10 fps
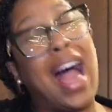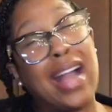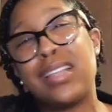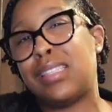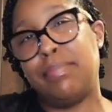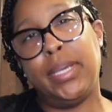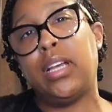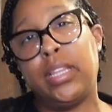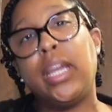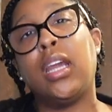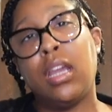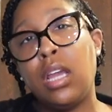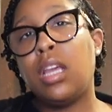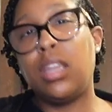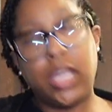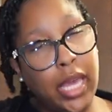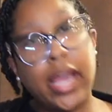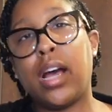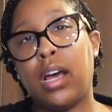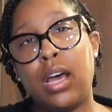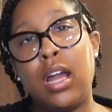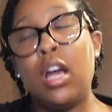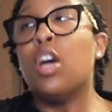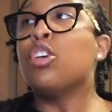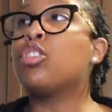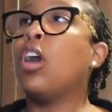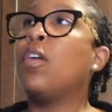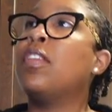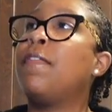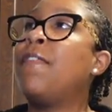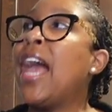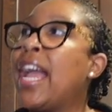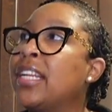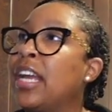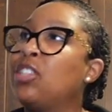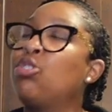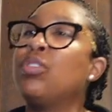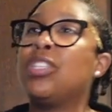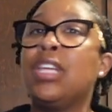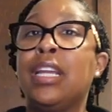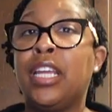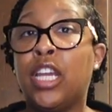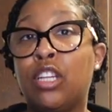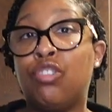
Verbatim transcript: I can smell it. Yeah. So the fact that you sitting here